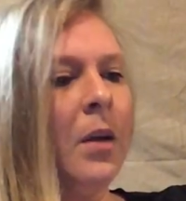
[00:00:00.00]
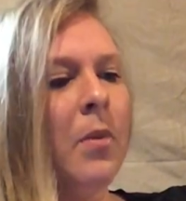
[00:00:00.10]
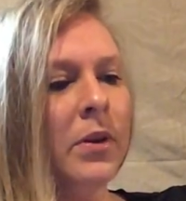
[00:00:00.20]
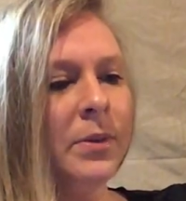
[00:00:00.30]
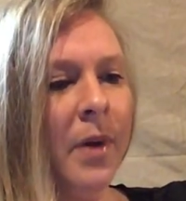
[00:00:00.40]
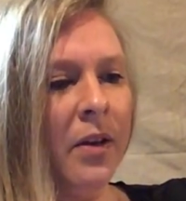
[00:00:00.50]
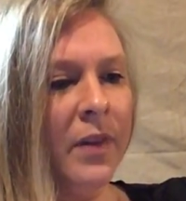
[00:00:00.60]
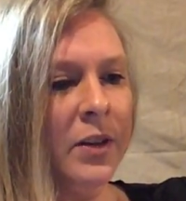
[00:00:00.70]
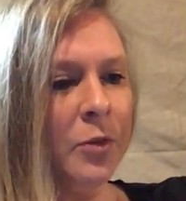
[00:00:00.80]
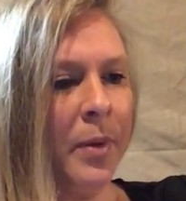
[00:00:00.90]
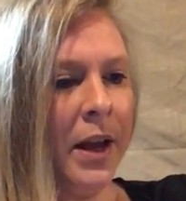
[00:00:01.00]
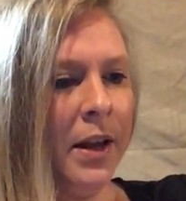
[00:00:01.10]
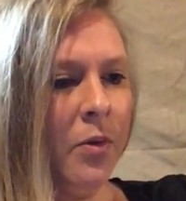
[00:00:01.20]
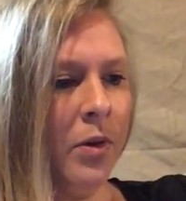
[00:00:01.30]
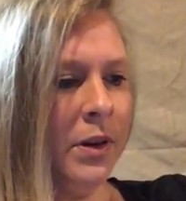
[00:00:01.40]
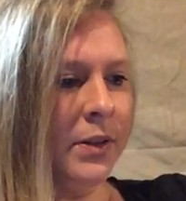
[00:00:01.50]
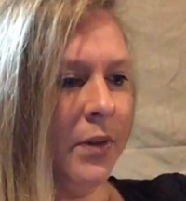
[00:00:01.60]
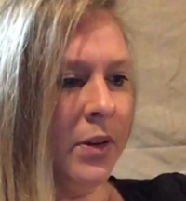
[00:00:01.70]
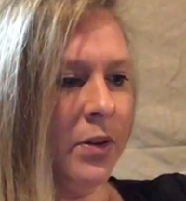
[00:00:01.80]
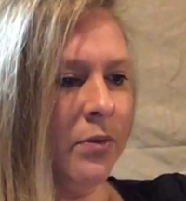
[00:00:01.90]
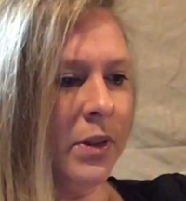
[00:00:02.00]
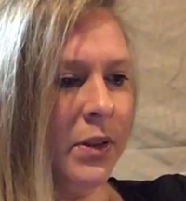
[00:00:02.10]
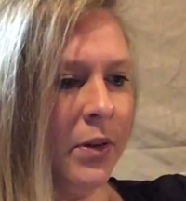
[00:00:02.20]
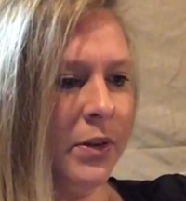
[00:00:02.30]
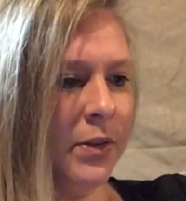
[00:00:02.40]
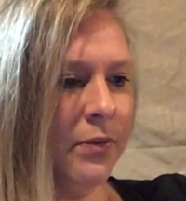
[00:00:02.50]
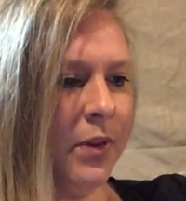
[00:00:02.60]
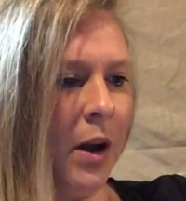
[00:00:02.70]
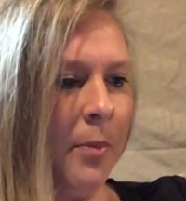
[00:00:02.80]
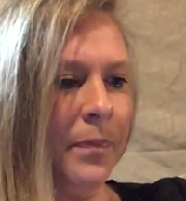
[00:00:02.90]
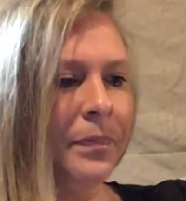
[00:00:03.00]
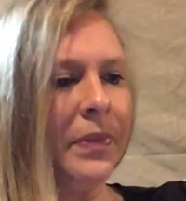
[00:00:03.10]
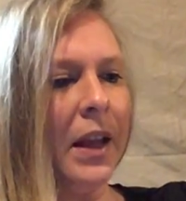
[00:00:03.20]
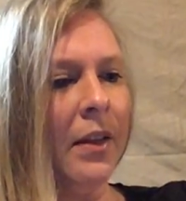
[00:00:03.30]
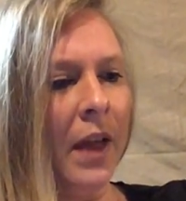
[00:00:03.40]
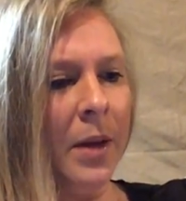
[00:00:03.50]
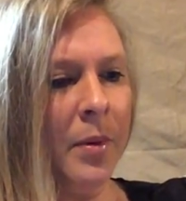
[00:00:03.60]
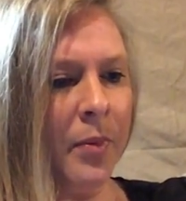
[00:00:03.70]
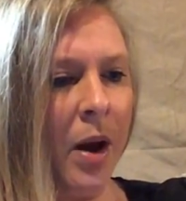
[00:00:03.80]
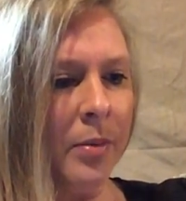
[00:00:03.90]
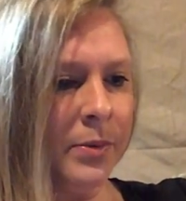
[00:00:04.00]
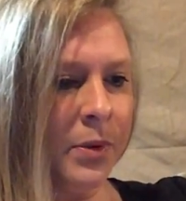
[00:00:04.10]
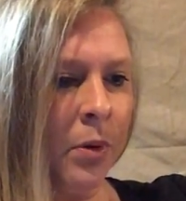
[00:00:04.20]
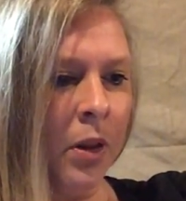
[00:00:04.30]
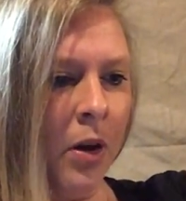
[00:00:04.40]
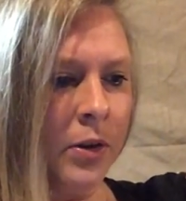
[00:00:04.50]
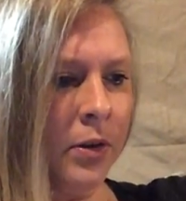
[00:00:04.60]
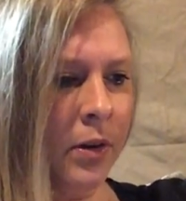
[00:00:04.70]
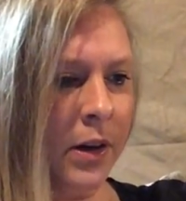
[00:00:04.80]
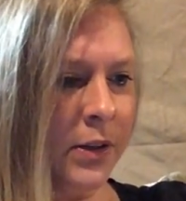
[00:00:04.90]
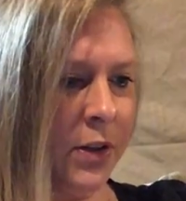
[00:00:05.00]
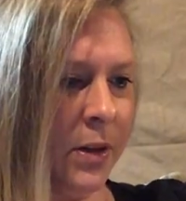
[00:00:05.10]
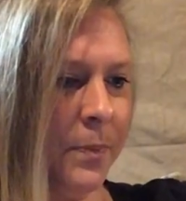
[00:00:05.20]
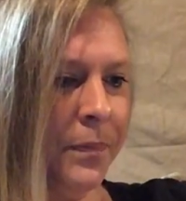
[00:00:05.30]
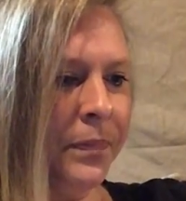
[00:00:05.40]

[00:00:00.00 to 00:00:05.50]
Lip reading: Most myofascial pain or dysfunction results from alignment problems or long duration